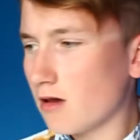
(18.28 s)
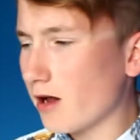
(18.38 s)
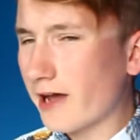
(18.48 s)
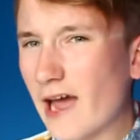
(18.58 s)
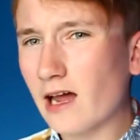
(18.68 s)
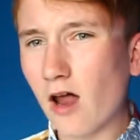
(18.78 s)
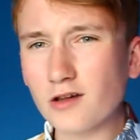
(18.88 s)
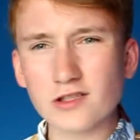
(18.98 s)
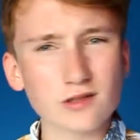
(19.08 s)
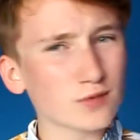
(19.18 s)
Okay
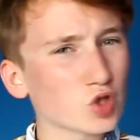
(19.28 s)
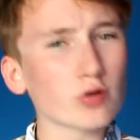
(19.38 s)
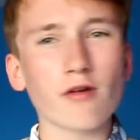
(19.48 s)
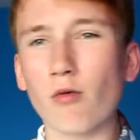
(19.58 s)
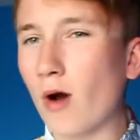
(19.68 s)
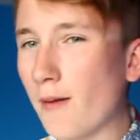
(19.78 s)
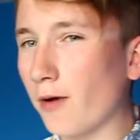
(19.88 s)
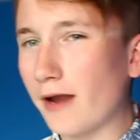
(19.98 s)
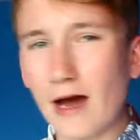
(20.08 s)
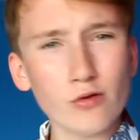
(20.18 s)
class, as I'm sure you're aware
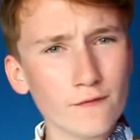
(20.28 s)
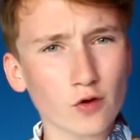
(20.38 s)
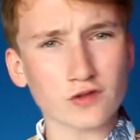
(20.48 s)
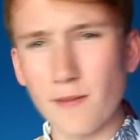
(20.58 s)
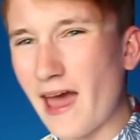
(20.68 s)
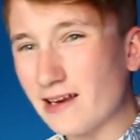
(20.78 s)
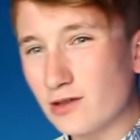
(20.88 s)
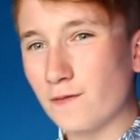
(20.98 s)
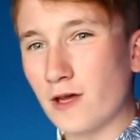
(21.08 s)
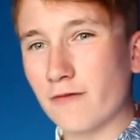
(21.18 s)
by now, you've got some end
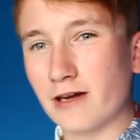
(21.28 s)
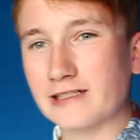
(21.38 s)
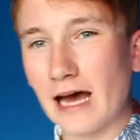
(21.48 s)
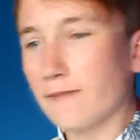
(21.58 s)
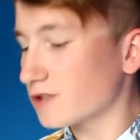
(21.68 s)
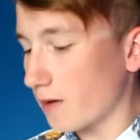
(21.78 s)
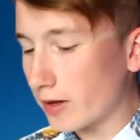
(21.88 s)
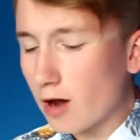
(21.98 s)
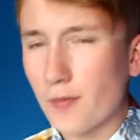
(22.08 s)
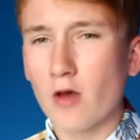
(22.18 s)
of year exams coming
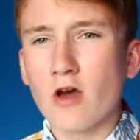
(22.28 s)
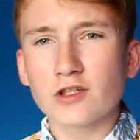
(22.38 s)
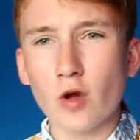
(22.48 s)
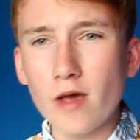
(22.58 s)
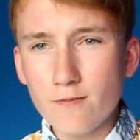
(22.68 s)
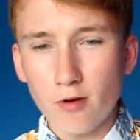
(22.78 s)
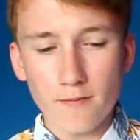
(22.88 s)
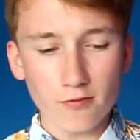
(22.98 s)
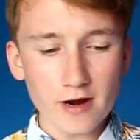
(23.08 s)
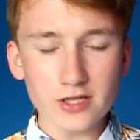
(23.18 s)
up. So in
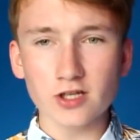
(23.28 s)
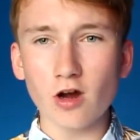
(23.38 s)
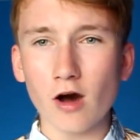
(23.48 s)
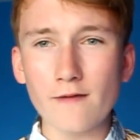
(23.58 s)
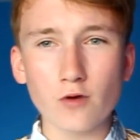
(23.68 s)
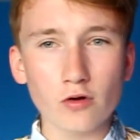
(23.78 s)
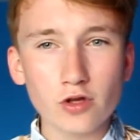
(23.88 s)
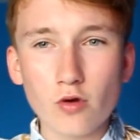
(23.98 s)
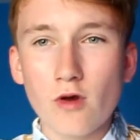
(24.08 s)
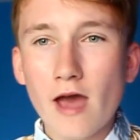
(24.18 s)
preparation, I've got
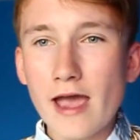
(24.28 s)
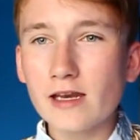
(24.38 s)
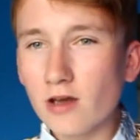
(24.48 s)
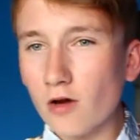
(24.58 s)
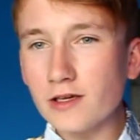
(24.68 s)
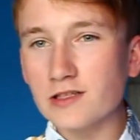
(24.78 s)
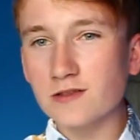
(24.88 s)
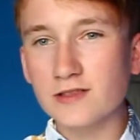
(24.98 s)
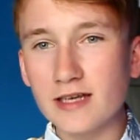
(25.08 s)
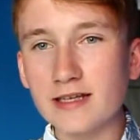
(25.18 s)
you a nice
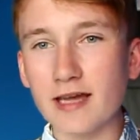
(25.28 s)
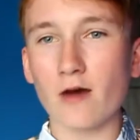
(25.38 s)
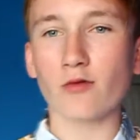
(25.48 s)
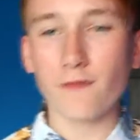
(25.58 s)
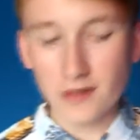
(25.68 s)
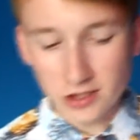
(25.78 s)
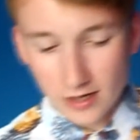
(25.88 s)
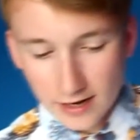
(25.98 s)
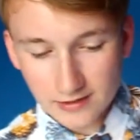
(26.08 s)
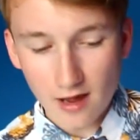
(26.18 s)
detailed revision
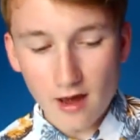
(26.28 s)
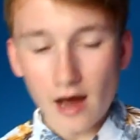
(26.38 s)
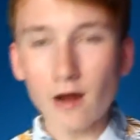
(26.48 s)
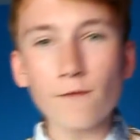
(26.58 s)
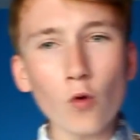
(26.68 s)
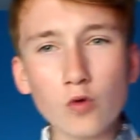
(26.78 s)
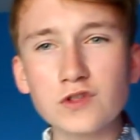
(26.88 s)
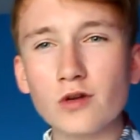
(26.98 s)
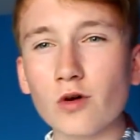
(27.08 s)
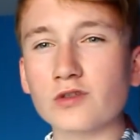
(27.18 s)
list, and I've
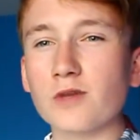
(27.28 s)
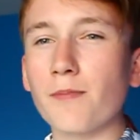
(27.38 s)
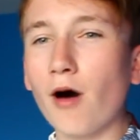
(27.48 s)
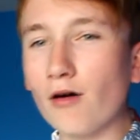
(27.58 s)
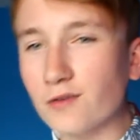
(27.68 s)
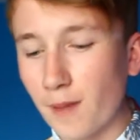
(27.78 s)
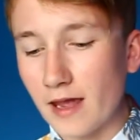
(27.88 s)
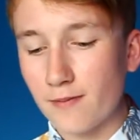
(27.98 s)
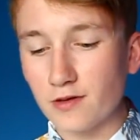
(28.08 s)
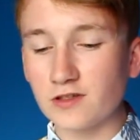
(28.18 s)
also got some past
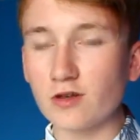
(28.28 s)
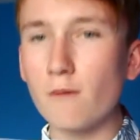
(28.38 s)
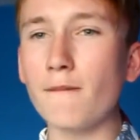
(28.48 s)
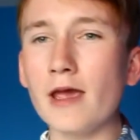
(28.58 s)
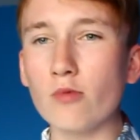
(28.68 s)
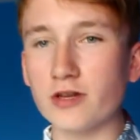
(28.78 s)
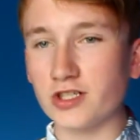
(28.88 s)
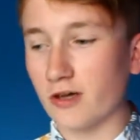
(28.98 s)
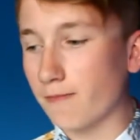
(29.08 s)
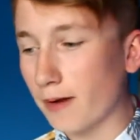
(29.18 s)
papers that you may wish
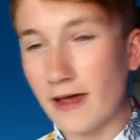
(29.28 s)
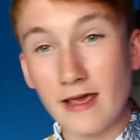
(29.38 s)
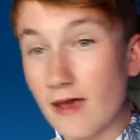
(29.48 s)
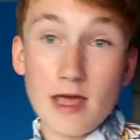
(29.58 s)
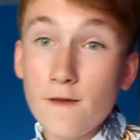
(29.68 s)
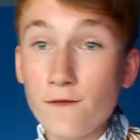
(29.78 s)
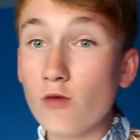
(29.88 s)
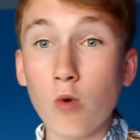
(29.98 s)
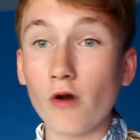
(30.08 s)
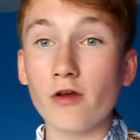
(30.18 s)
to complete if you
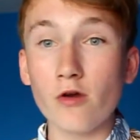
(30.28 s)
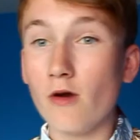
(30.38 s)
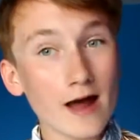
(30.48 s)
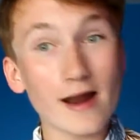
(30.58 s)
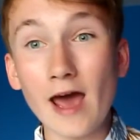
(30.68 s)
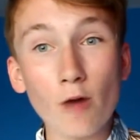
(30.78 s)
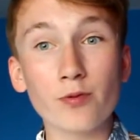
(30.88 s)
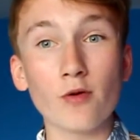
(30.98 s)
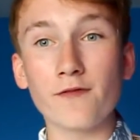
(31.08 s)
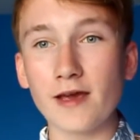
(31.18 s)
want to and help
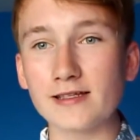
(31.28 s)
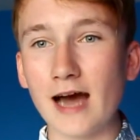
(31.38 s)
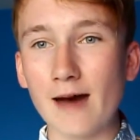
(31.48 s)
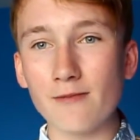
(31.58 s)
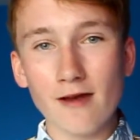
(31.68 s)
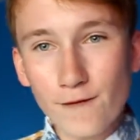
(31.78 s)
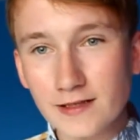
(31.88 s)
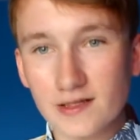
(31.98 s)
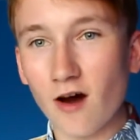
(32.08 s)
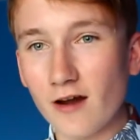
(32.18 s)
you with the exam.
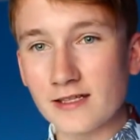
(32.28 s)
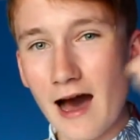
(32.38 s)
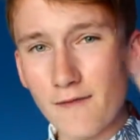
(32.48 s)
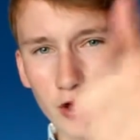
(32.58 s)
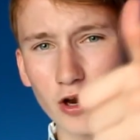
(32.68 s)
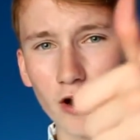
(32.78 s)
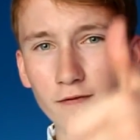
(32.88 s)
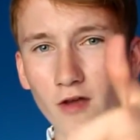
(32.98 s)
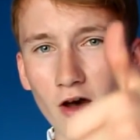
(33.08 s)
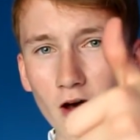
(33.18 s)
Thanks guys, have a good
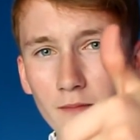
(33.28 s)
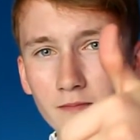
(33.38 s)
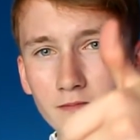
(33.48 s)
half term.